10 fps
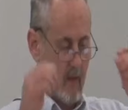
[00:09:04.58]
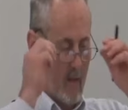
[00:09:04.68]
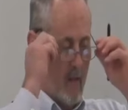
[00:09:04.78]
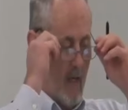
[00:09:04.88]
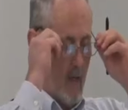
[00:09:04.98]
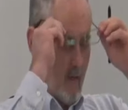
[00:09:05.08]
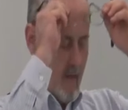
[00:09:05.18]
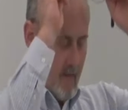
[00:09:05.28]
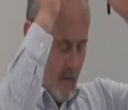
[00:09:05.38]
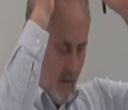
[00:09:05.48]
know,
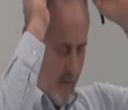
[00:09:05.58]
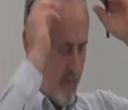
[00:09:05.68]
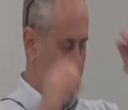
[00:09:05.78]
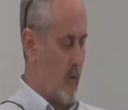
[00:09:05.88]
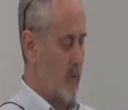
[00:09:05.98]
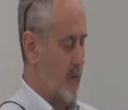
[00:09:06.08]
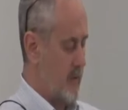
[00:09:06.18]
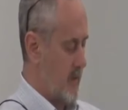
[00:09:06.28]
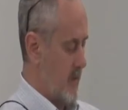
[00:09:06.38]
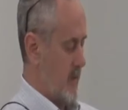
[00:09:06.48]
and the Lord has told
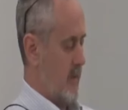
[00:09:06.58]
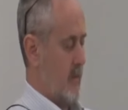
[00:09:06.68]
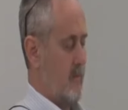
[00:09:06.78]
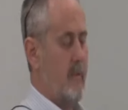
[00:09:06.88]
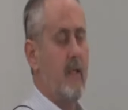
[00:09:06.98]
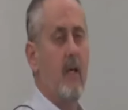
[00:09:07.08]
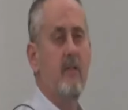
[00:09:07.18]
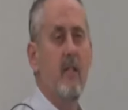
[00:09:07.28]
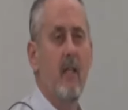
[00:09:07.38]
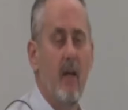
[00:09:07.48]
us,
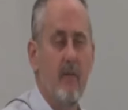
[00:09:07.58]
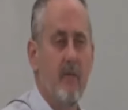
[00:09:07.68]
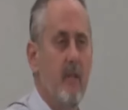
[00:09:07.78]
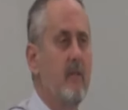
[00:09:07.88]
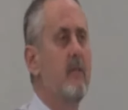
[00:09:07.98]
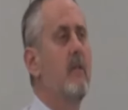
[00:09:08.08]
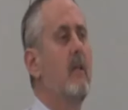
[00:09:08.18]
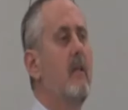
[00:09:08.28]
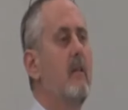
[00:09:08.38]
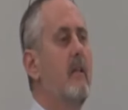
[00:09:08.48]
because He loves us,
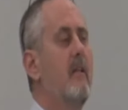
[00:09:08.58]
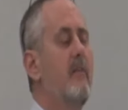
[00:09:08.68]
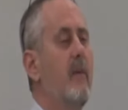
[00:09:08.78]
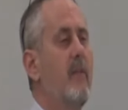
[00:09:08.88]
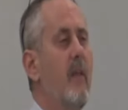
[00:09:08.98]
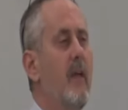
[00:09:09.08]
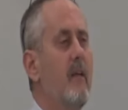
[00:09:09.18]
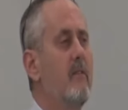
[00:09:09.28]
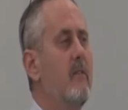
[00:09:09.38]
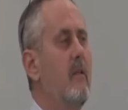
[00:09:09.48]
the different
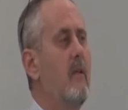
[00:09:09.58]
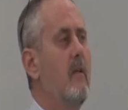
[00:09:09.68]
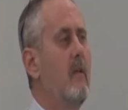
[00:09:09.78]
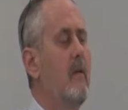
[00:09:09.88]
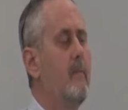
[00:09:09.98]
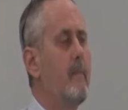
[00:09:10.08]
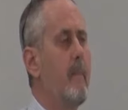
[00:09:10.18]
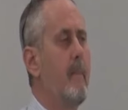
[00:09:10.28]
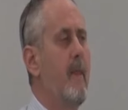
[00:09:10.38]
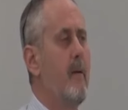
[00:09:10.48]
things
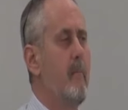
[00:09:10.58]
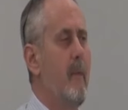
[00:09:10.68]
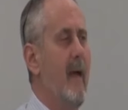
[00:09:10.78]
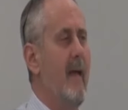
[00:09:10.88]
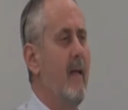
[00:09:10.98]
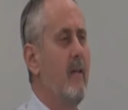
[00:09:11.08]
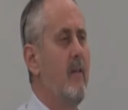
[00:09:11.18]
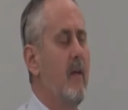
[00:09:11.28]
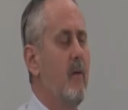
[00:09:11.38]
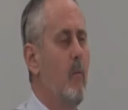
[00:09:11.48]
that may
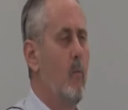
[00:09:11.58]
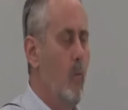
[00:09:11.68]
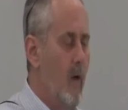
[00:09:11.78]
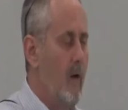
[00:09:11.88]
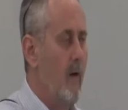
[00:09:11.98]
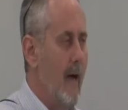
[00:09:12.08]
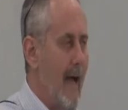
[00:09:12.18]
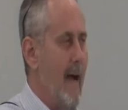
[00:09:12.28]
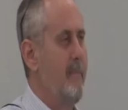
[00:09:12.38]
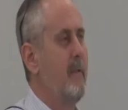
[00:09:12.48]
that will
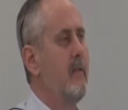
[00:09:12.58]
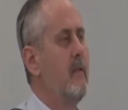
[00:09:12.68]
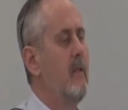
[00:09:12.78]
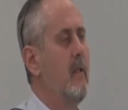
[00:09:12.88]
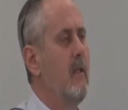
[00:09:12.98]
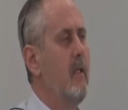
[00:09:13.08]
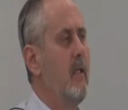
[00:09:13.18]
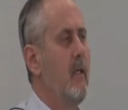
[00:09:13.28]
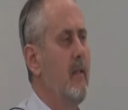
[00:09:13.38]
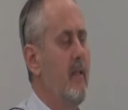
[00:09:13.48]
happen
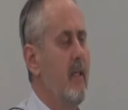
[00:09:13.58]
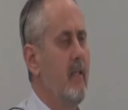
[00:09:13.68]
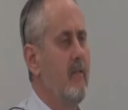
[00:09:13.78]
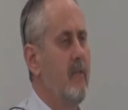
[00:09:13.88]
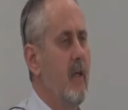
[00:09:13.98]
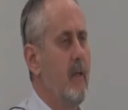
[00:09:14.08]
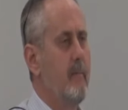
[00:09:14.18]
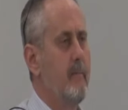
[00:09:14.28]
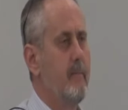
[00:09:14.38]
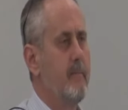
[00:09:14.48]
in the end of time.